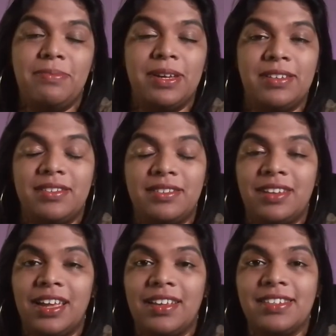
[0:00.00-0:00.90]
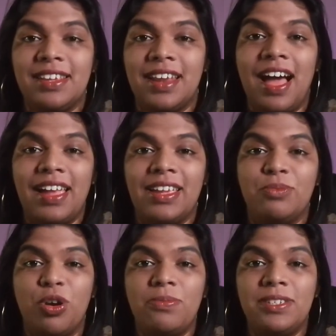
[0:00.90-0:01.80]
But like I said, high-end
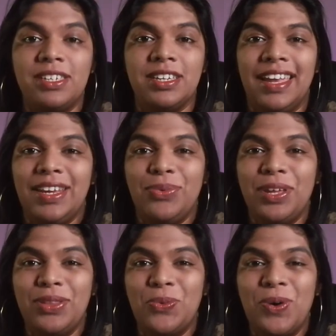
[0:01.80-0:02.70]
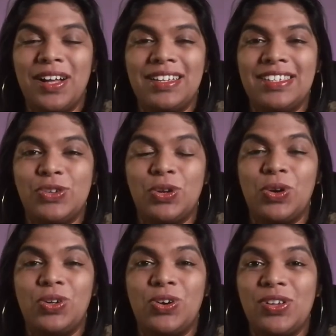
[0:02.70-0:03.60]
property anywhere in the world is going
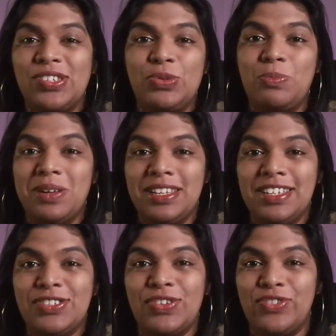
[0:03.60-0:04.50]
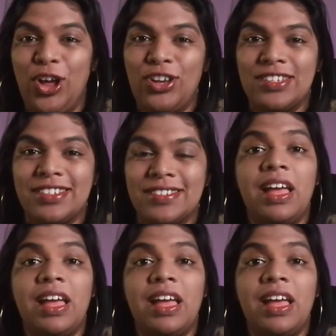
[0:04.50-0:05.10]
to cost you millions of dollars.